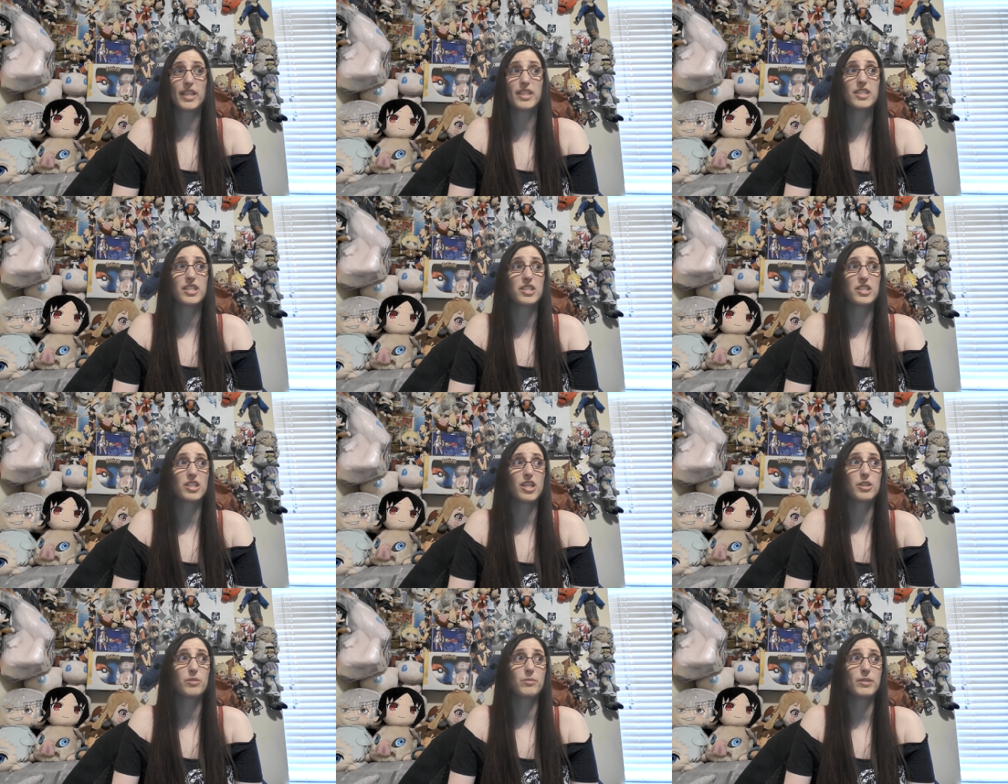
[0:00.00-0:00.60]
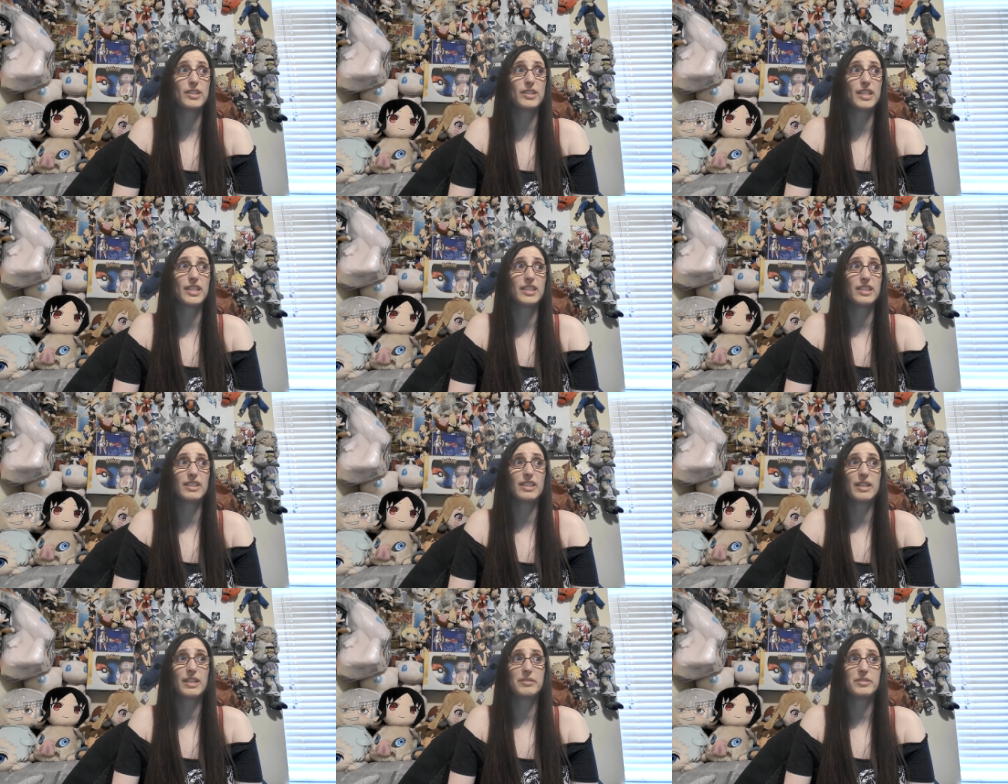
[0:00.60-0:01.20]
That's another one
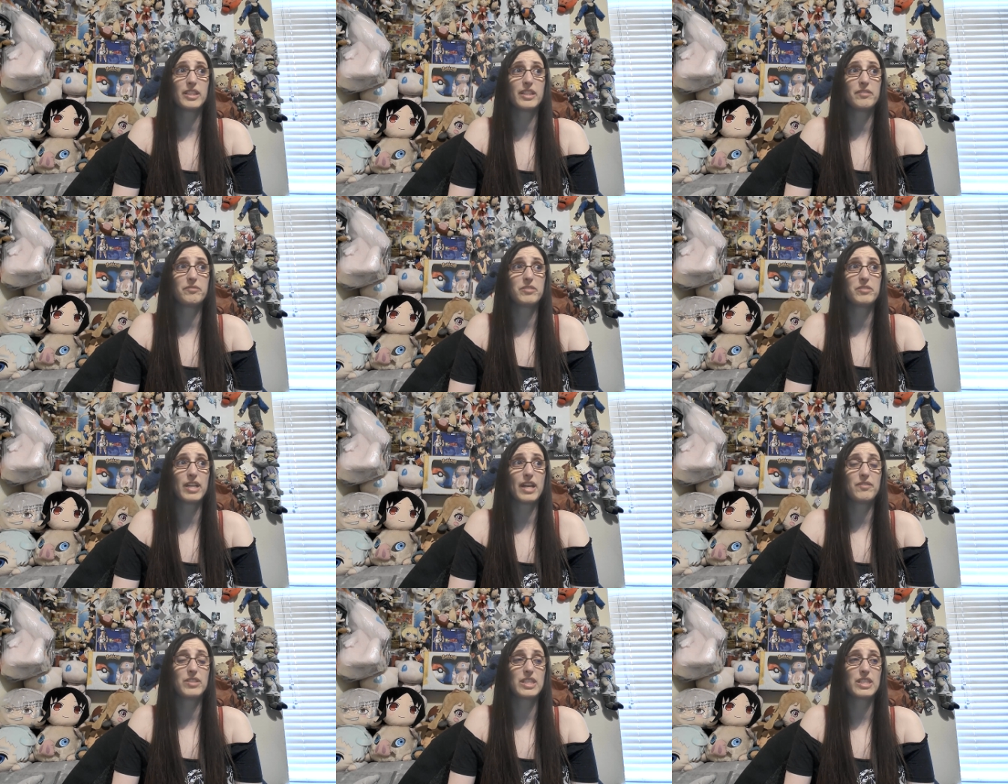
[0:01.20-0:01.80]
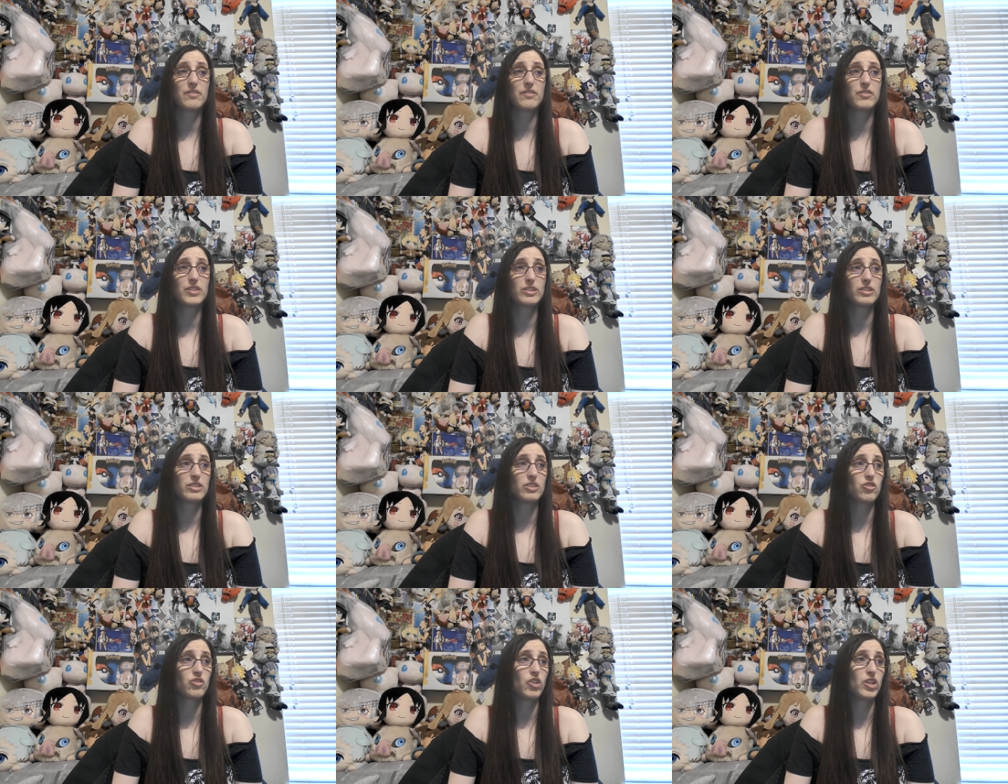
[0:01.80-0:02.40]
I, I would love to have a
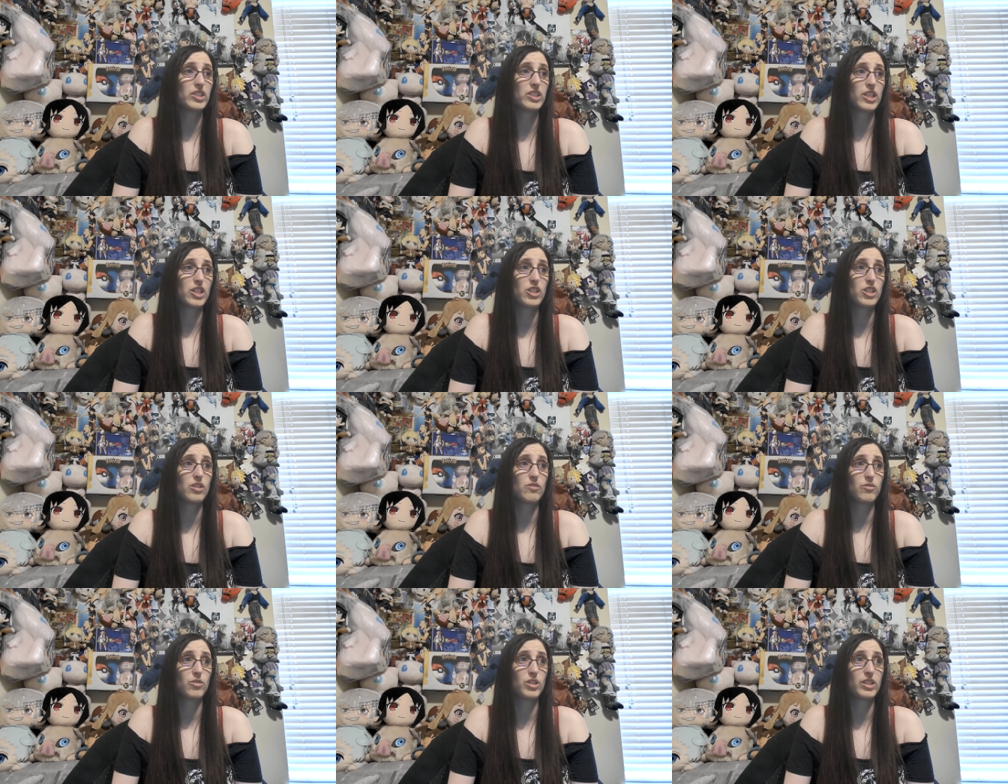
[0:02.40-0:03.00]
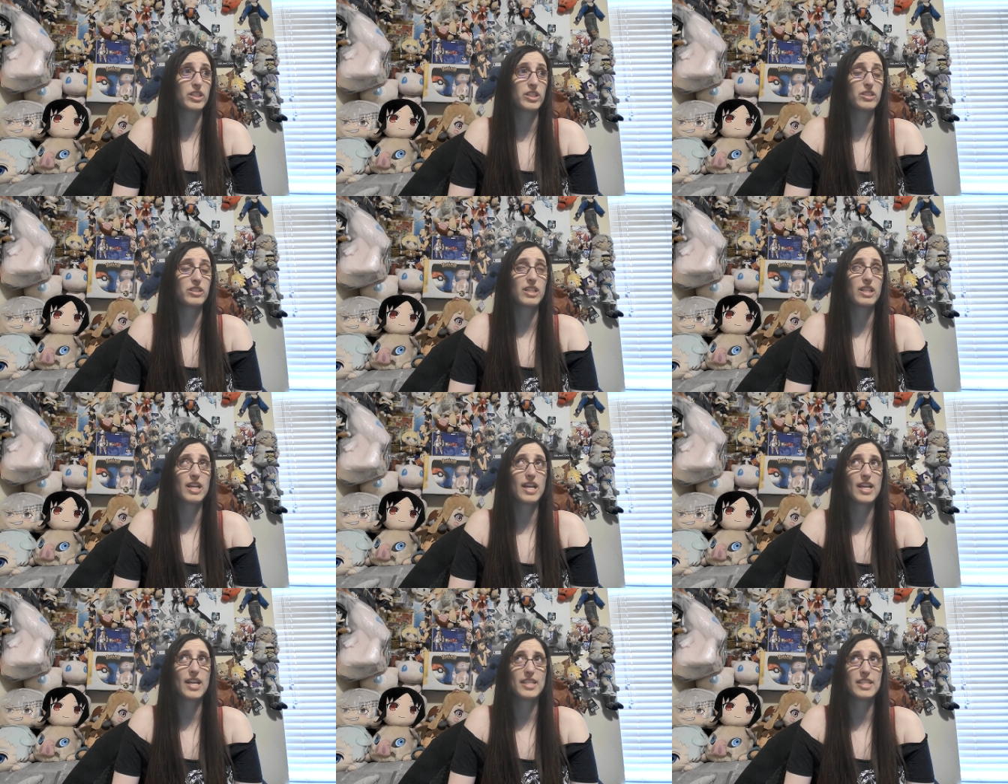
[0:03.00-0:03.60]
different translation for because
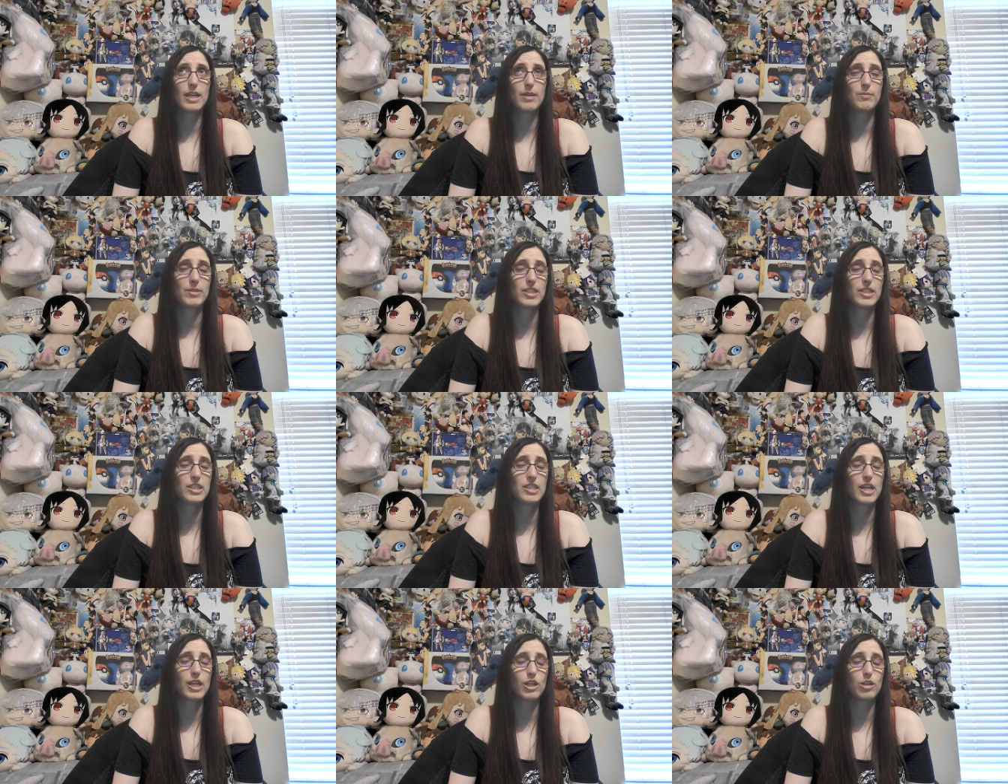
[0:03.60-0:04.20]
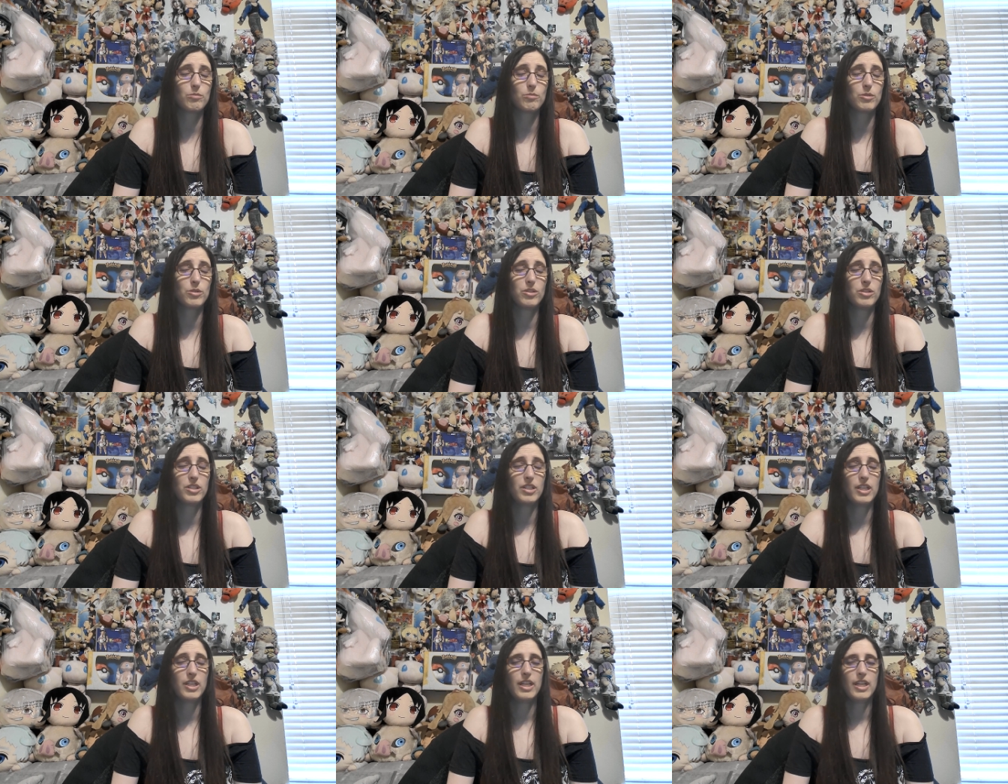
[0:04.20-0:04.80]
god damn it's
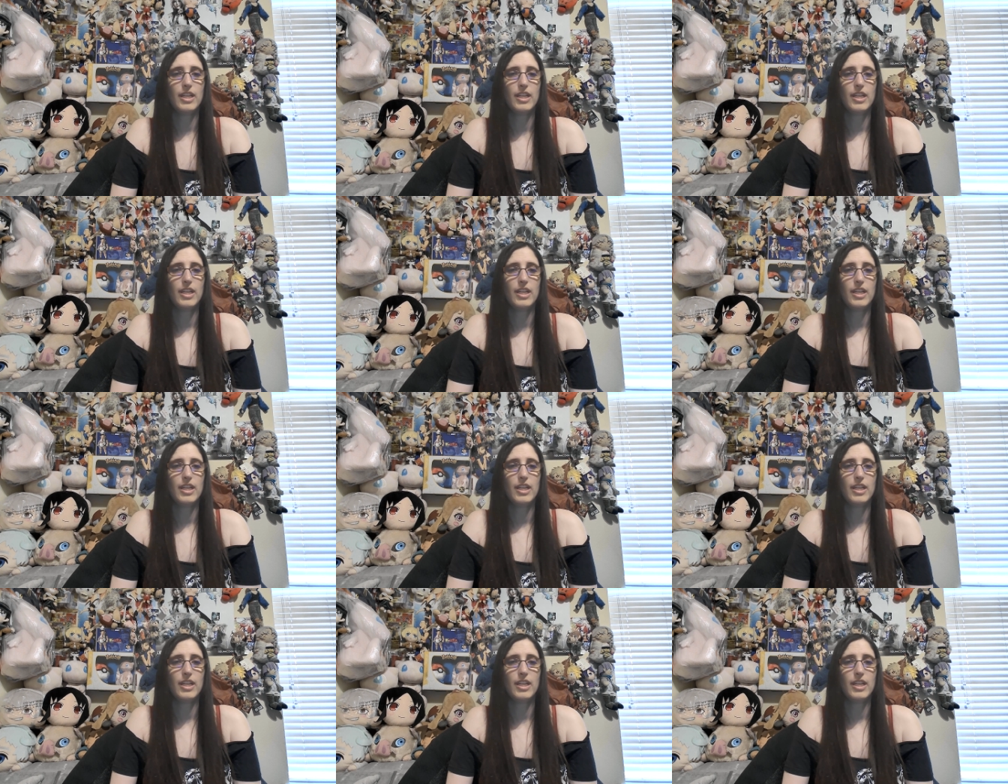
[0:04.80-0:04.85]
terrible.